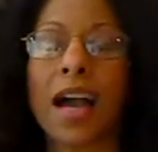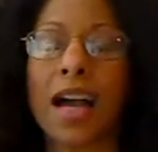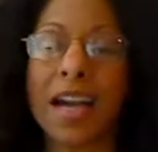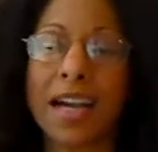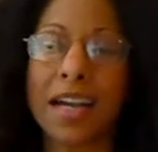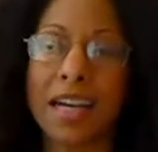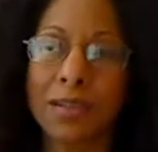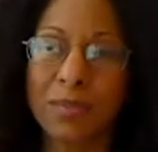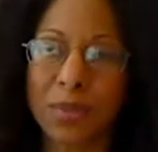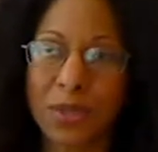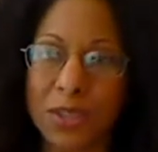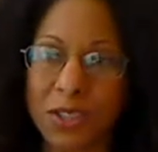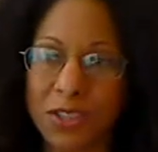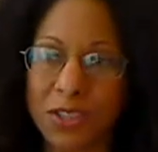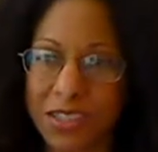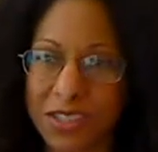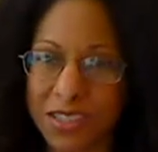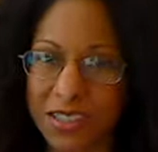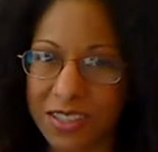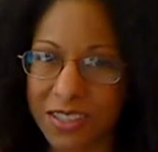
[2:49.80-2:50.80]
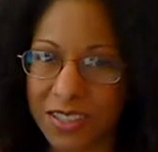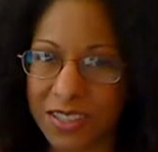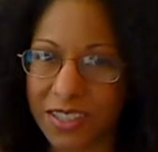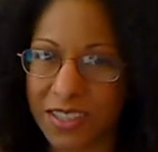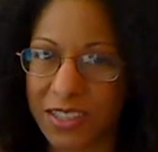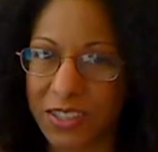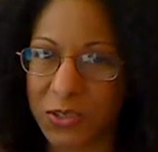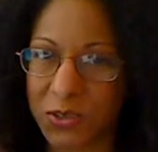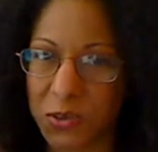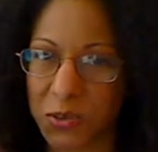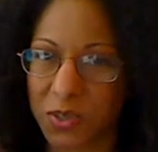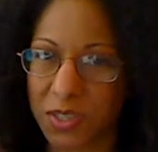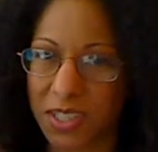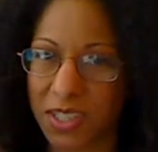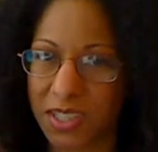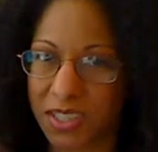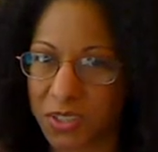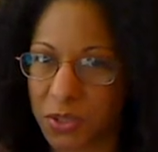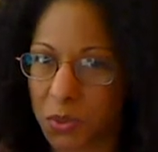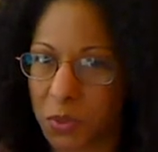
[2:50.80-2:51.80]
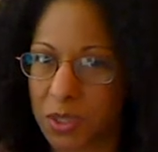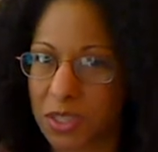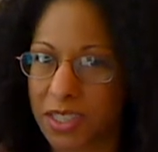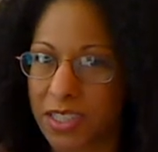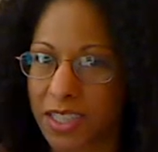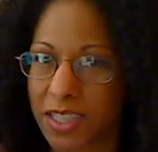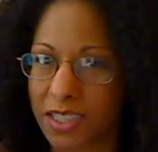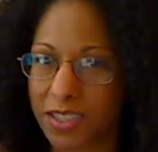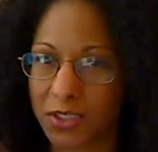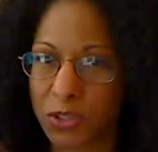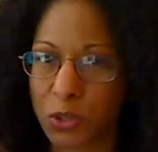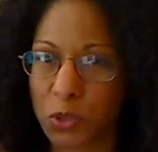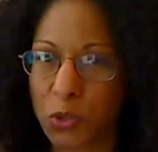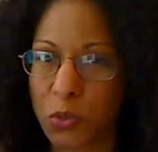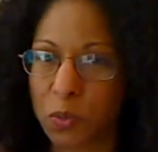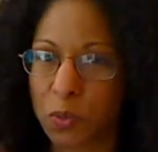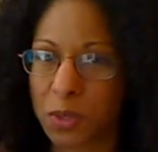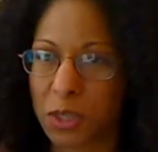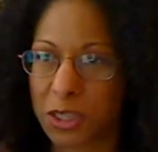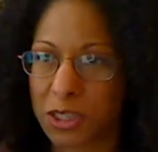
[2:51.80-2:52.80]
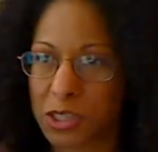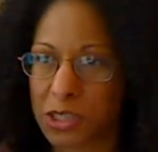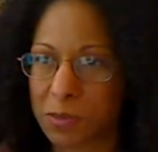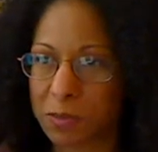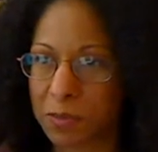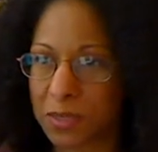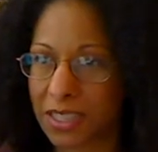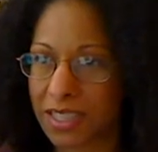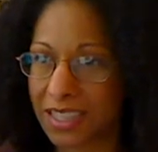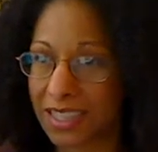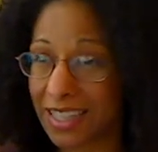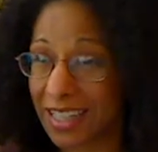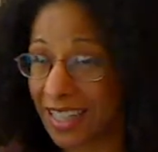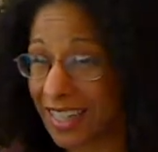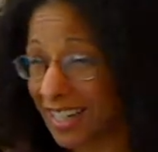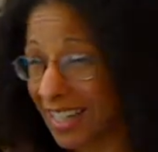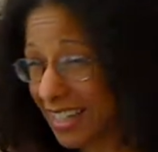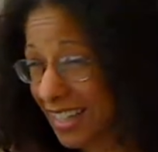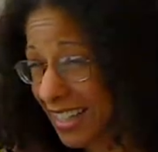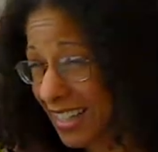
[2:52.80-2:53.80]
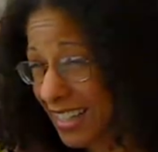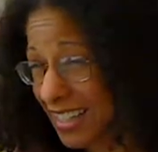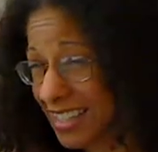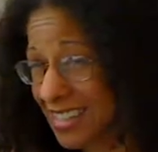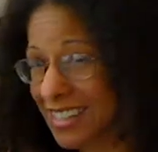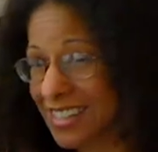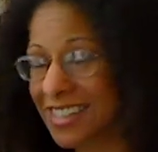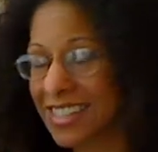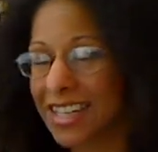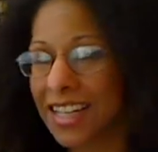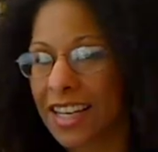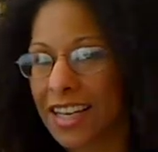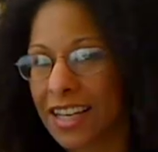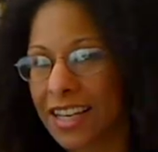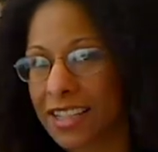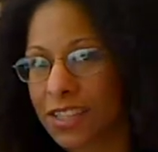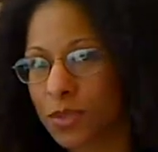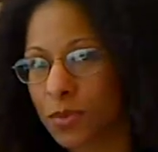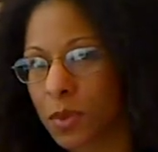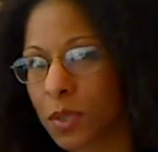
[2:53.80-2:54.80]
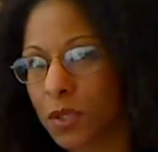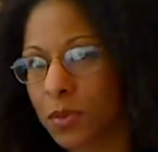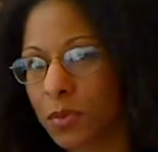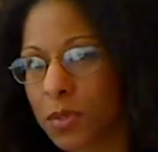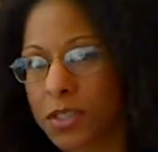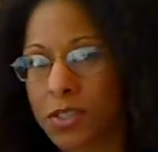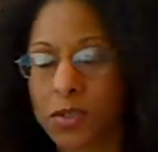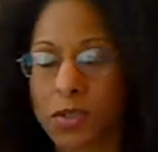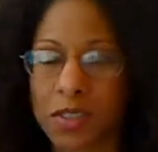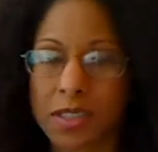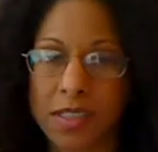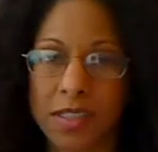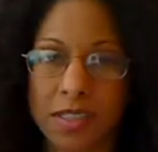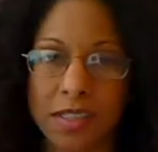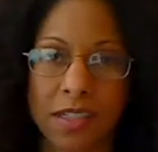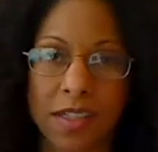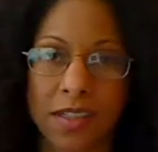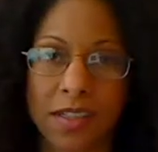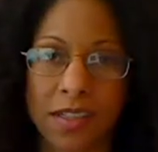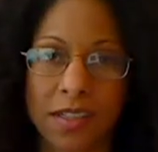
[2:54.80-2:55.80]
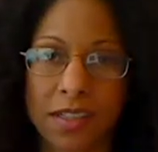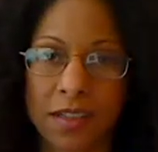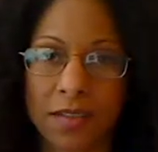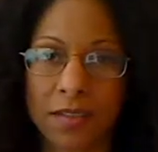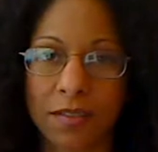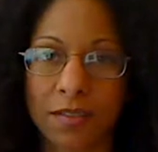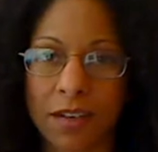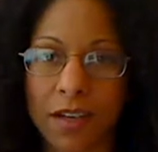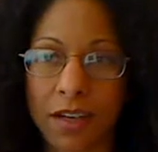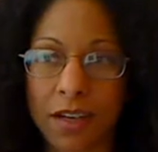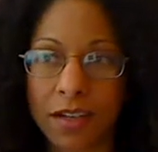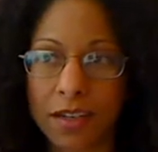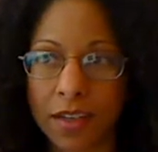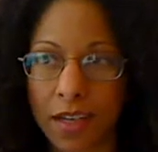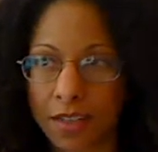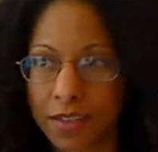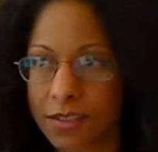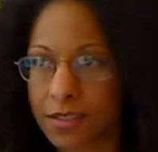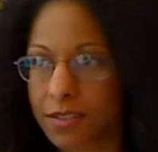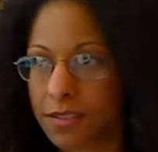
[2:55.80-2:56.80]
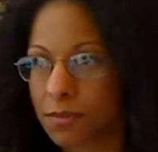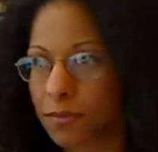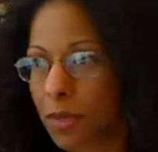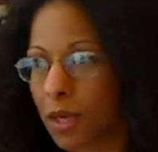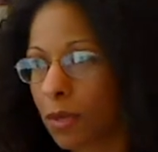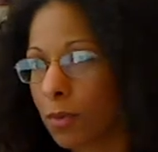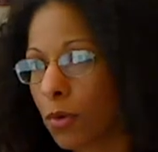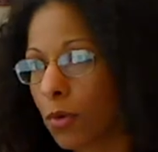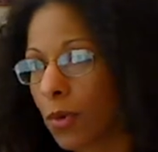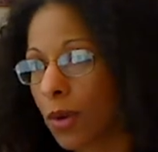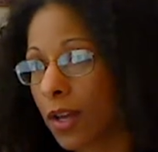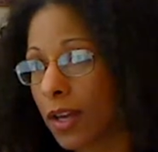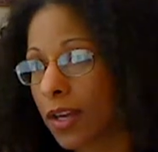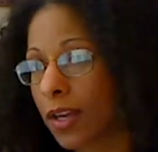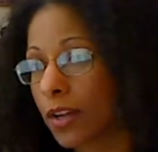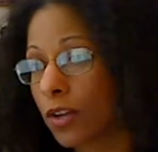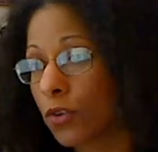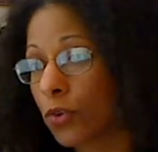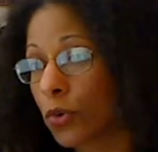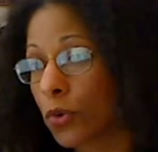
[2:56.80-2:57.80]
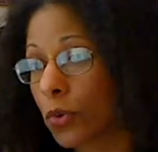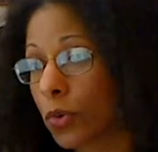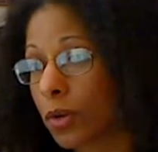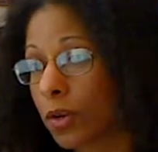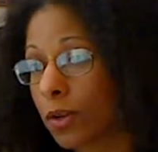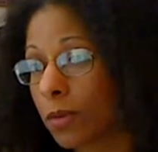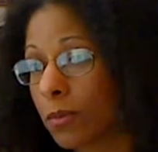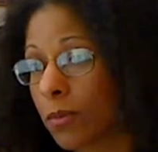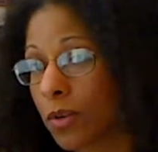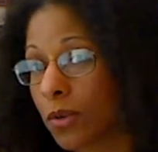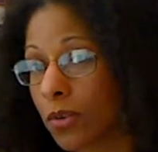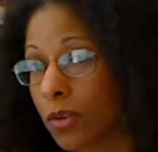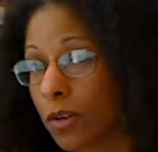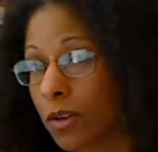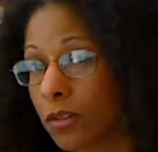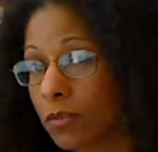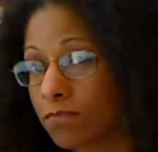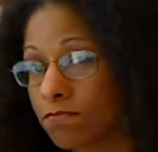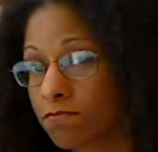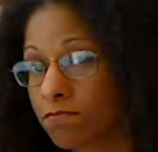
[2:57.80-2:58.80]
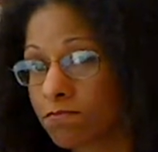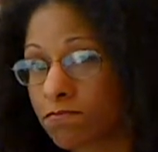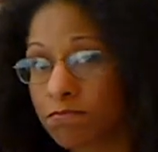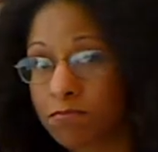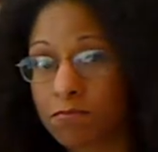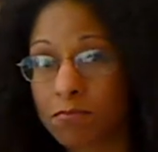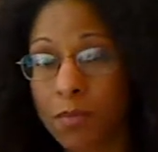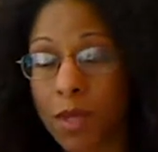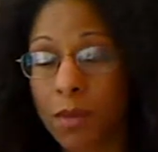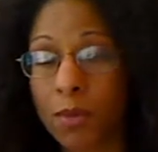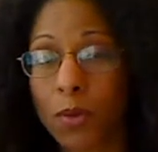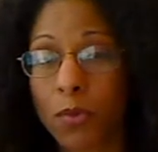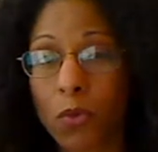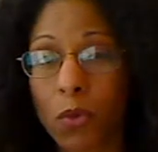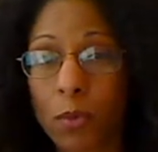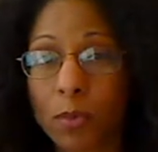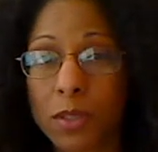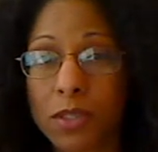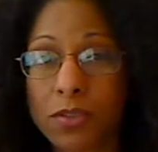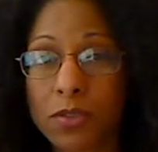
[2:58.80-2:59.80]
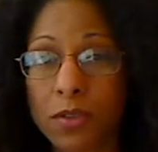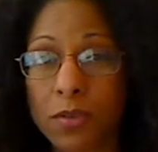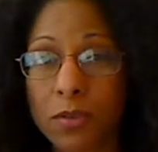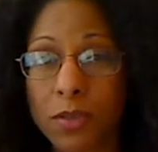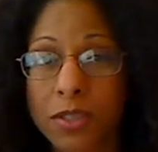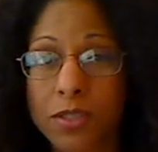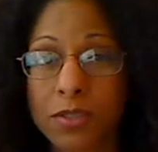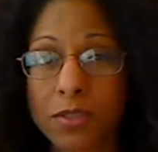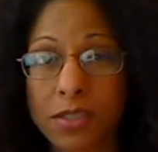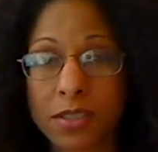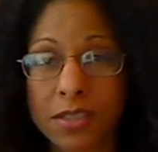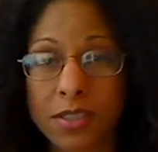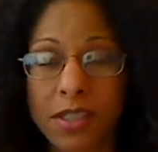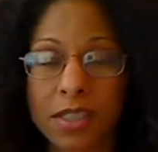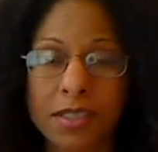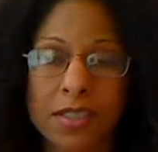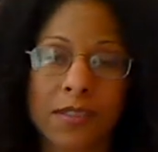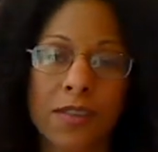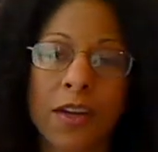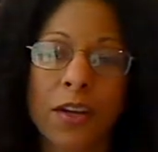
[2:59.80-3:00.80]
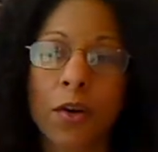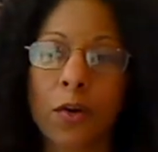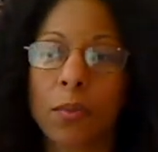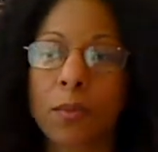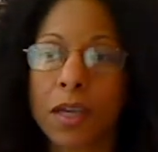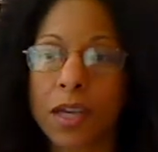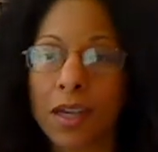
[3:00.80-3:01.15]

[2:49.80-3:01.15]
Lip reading: I personally don't like TweetDeck too much because it's really resource intensive. Yes, maybe when I get a newer computer, maybe it won't be so resource intensive. I know